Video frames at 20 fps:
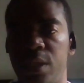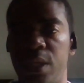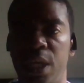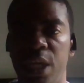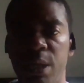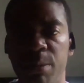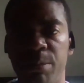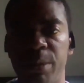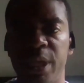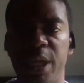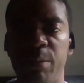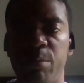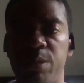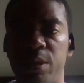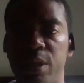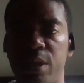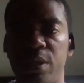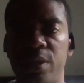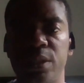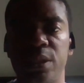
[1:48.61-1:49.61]
the NBA
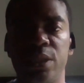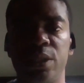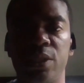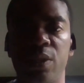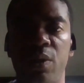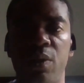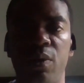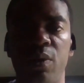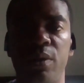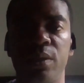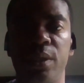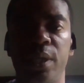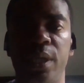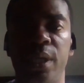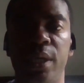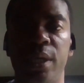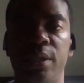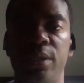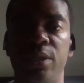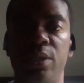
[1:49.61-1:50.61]
playoffs is on.
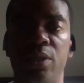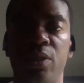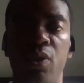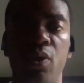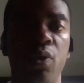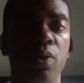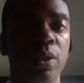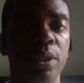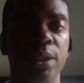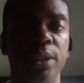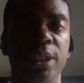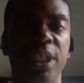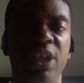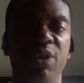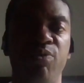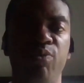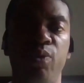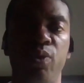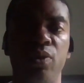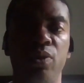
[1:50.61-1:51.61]
Golden
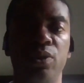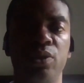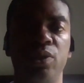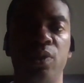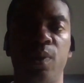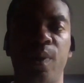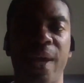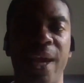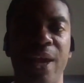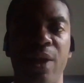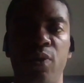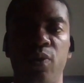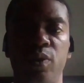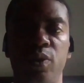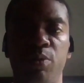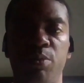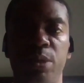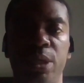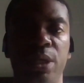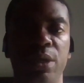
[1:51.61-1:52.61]
State Wolves are out
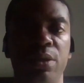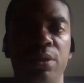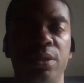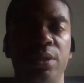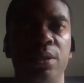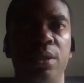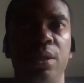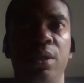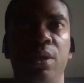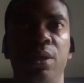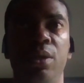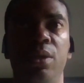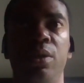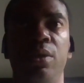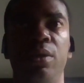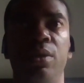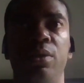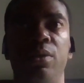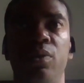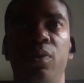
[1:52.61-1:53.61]
of the playoffs.
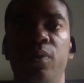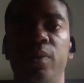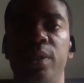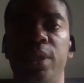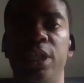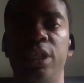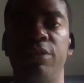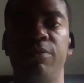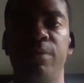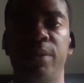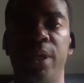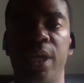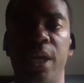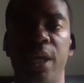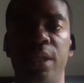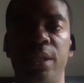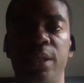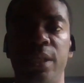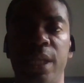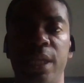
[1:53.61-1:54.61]
No thanks for
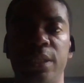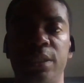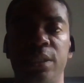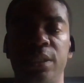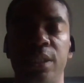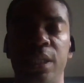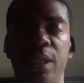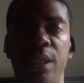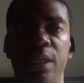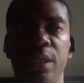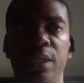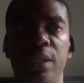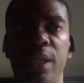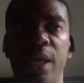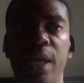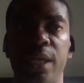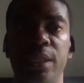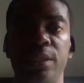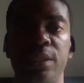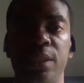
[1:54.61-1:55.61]
that. Last day,
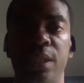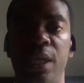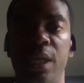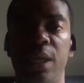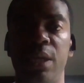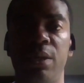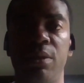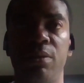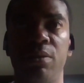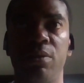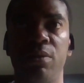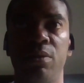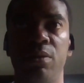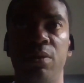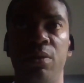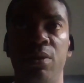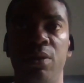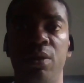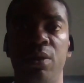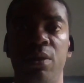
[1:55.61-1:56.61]
last night
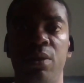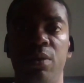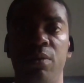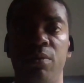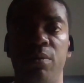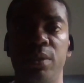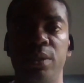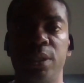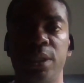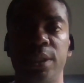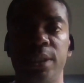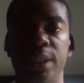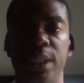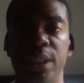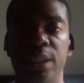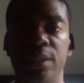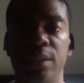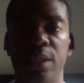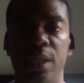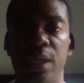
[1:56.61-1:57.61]
was a
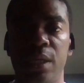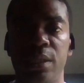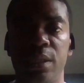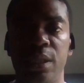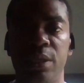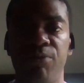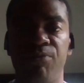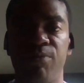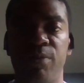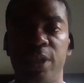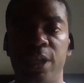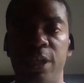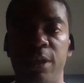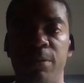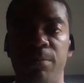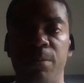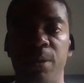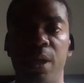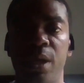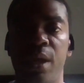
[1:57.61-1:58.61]
season ending for
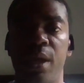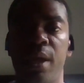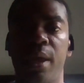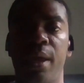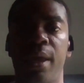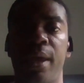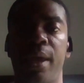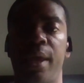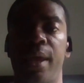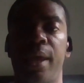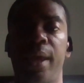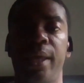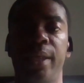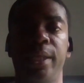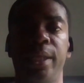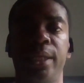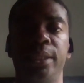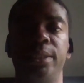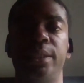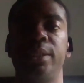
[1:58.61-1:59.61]
them,
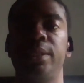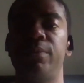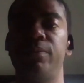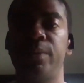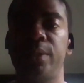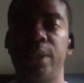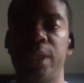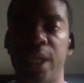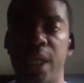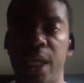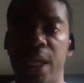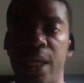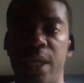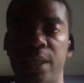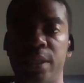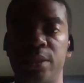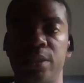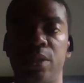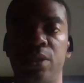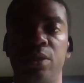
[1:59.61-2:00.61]
and that's it really
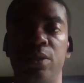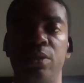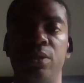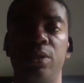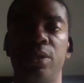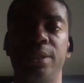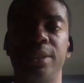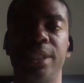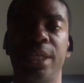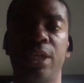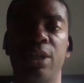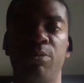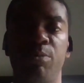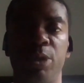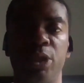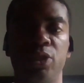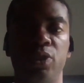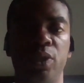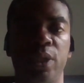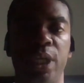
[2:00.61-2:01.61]
has. The
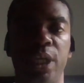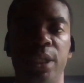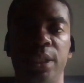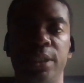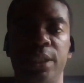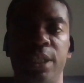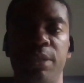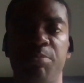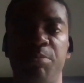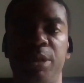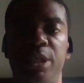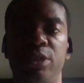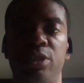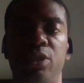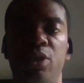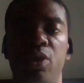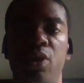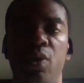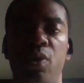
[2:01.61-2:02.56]
Sacramento Kings have beat the